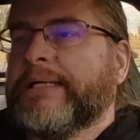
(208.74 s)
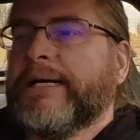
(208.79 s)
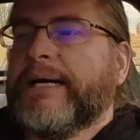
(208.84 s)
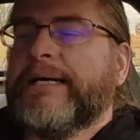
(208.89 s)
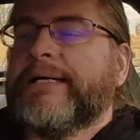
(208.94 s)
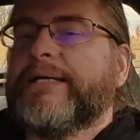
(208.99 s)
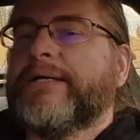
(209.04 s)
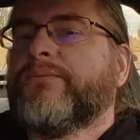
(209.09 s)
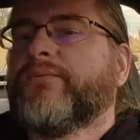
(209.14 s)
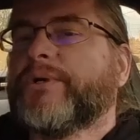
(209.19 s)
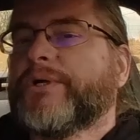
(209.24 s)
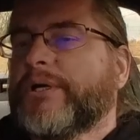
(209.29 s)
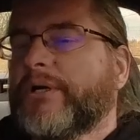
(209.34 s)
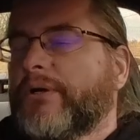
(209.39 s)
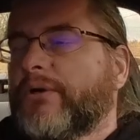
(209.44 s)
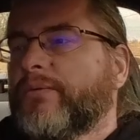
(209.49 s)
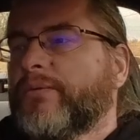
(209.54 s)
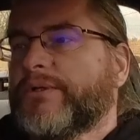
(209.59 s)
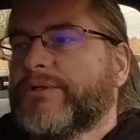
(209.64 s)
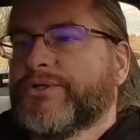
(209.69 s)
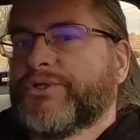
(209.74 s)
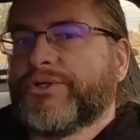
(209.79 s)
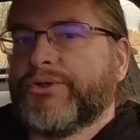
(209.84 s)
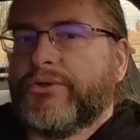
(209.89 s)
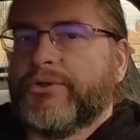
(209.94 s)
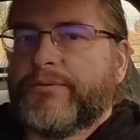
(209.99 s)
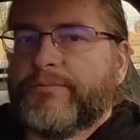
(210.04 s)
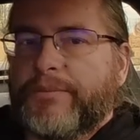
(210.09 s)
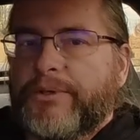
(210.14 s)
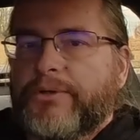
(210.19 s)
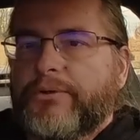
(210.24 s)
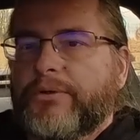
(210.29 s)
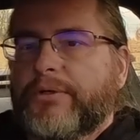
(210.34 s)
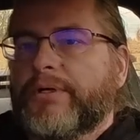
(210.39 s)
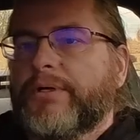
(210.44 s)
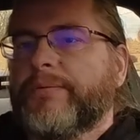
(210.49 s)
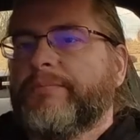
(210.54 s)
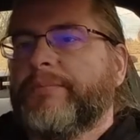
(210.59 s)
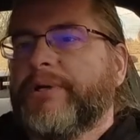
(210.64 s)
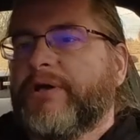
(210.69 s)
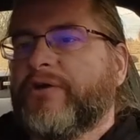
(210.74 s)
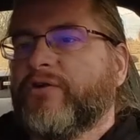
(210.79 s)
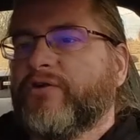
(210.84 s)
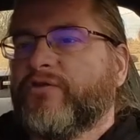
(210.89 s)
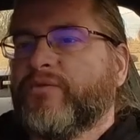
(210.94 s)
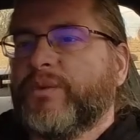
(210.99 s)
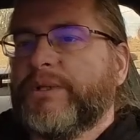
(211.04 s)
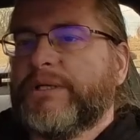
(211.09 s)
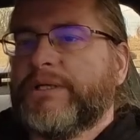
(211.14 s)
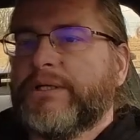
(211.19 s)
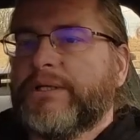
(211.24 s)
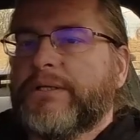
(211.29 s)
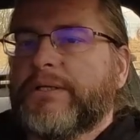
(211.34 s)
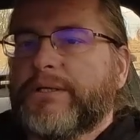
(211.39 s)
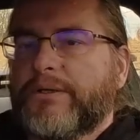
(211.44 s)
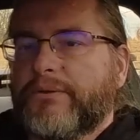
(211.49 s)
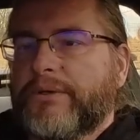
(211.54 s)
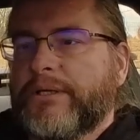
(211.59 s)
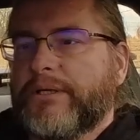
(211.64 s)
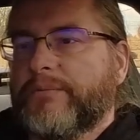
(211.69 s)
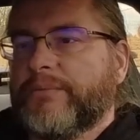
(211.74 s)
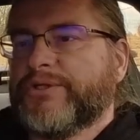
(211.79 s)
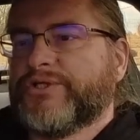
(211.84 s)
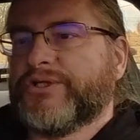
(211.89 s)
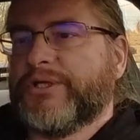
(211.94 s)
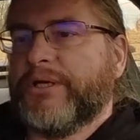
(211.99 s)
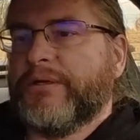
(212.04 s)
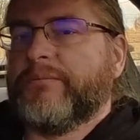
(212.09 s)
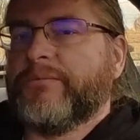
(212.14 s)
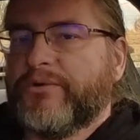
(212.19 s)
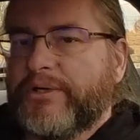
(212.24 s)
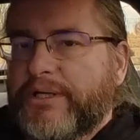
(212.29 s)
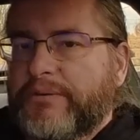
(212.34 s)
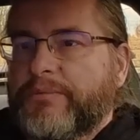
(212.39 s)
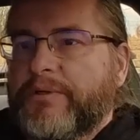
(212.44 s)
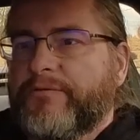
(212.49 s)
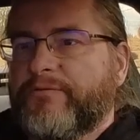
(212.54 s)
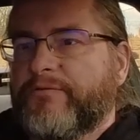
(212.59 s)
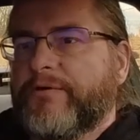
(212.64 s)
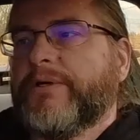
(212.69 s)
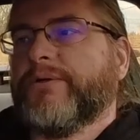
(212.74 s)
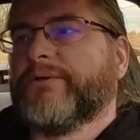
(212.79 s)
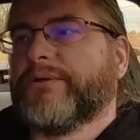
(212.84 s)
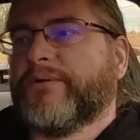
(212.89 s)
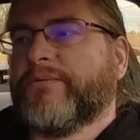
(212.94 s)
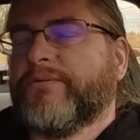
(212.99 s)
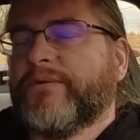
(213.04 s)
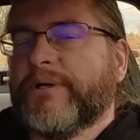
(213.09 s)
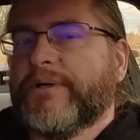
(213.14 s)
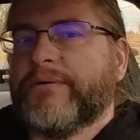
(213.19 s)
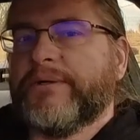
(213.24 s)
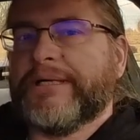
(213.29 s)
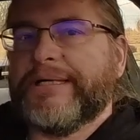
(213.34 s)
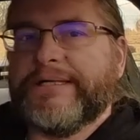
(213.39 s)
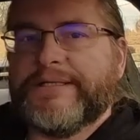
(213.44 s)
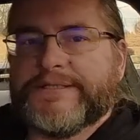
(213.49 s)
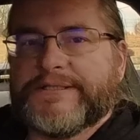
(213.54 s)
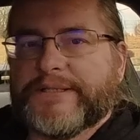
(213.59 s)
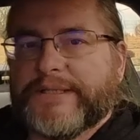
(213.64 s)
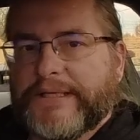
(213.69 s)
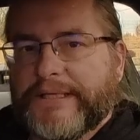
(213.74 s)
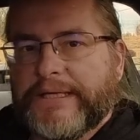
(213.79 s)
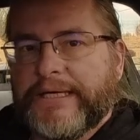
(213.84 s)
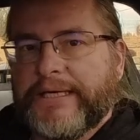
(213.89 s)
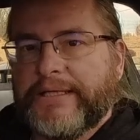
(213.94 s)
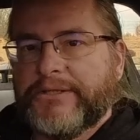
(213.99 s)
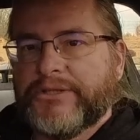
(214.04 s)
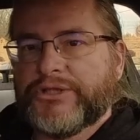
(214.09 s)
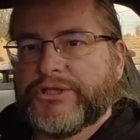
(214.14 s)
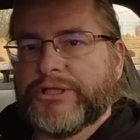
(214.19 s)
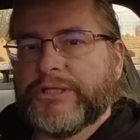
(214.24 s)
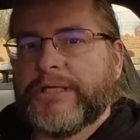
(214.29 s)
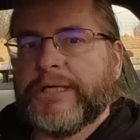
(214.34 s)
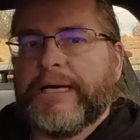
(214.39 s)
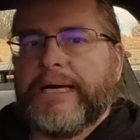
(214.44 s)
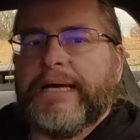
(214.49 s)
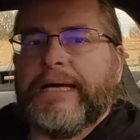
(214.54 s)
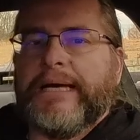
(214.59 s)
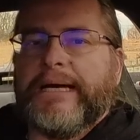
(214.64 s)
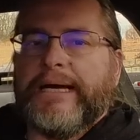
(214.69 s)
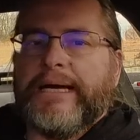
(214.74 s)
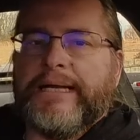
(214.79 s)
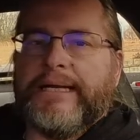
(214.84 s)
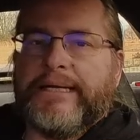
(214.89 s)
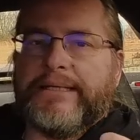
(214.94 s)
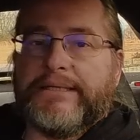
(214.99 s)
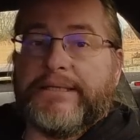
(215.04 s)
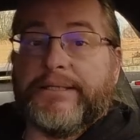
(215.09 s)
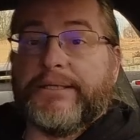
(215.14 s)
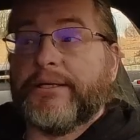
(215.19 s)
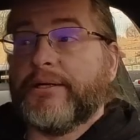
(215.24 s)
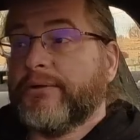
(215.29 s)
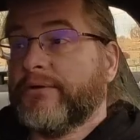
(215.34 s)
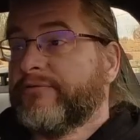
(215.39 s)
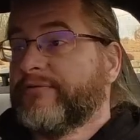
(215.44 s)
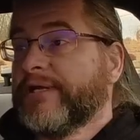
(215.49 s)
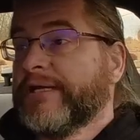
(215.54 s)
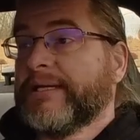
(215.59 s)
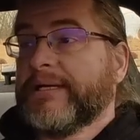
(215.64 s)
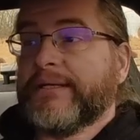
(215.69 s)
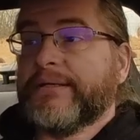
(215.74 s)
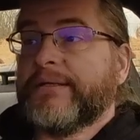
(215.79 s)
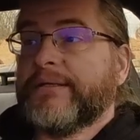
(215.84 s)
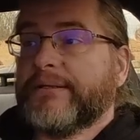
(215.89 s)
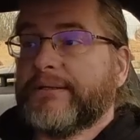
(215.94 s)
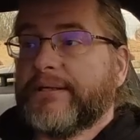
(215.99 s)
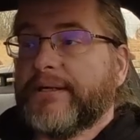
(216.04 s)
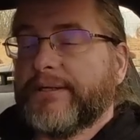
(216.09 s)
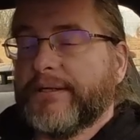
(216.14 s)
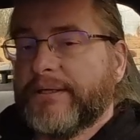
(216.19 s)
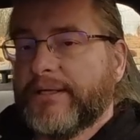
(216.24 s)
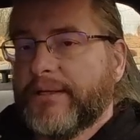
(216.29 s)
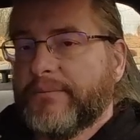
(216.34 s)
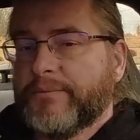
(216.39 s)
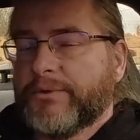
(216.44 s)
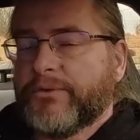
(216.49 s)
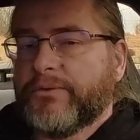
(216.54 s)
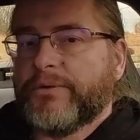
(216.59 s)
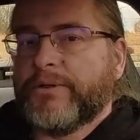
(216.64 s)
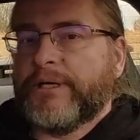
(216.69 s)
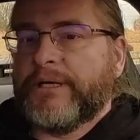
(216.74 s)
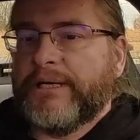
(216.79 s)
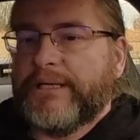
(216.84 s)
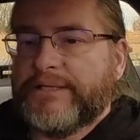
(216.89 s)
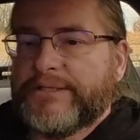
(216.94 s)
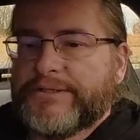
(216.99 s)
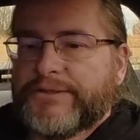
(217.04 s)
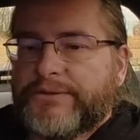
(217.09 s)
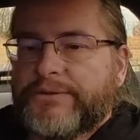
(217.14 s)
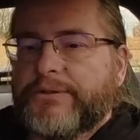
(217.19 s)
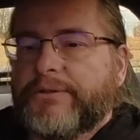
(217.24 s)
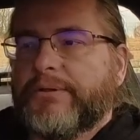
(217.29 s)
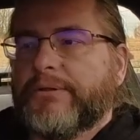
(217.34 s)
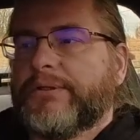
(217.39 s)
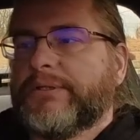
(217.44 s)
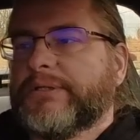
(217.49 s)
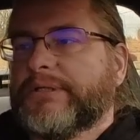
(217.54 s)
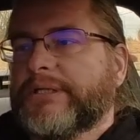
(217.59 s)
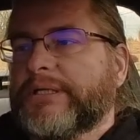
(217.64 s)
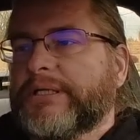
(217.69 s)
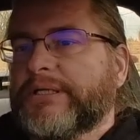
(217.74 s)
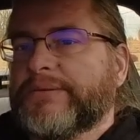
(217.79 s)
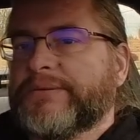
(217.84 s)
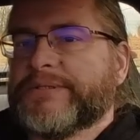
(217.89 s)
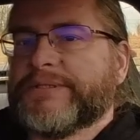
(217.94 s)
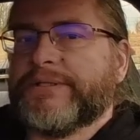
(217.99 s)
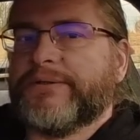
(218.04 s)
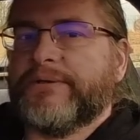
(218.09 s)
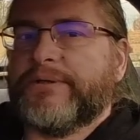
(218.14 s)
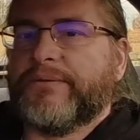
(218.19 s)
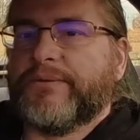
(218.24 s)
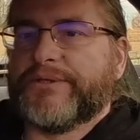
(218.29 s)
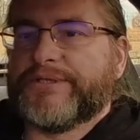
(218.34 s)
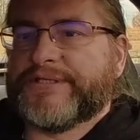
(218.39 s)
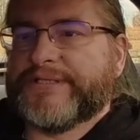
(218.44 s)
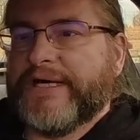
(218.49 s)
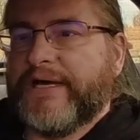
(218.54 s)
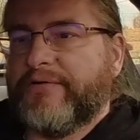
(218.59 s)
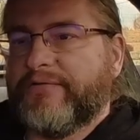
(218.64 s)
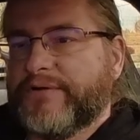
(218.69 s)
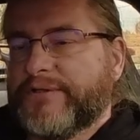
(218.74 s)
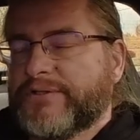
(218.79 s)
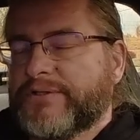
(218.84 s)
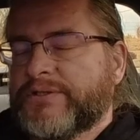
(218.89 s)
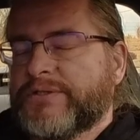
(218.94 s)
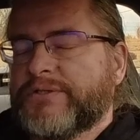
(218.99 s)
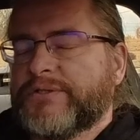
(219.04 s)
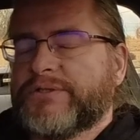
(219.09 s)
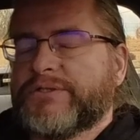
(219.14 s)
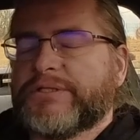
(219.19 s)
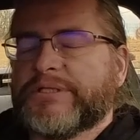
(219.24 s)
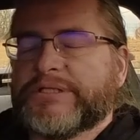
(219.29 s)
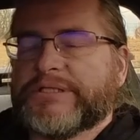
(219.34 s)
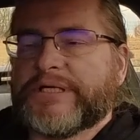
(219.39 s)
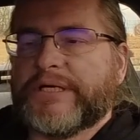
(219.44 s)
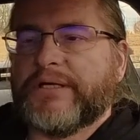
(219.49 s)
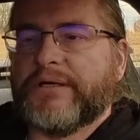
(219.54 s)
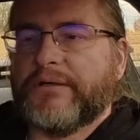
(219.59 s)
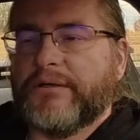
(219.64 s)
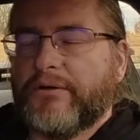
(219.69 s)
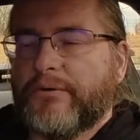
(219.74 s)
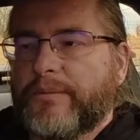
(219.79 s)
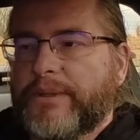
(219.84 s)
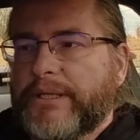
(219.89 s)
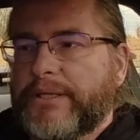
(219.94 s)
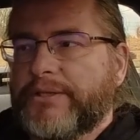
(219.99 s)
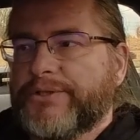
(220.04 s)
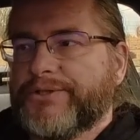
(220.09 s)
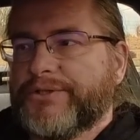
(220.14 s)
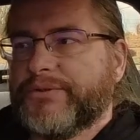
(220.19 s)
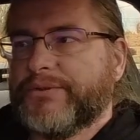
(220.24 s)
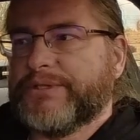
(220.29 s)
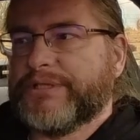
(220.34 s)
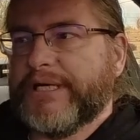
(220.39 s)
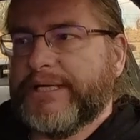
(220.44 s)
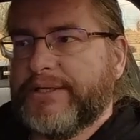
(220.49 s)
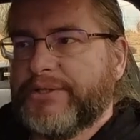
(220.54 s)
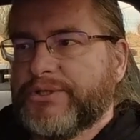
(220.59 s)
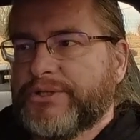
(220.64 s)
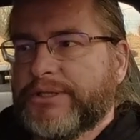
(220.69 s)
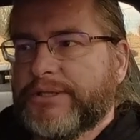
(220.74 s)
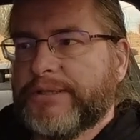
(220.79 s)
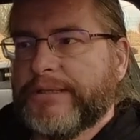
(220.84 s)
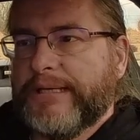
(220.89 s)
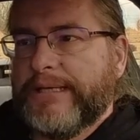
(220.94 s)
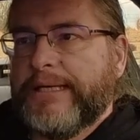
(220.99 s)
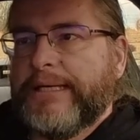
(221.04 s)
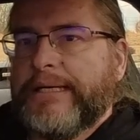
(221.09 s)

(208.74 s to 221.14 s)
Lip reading: I didn't want to go with a short block because we didn't know how much debris had been floating around inside the engine, and I didn't know if that had done a number on the heads or not, so it was safer to just get a low mileage used engine.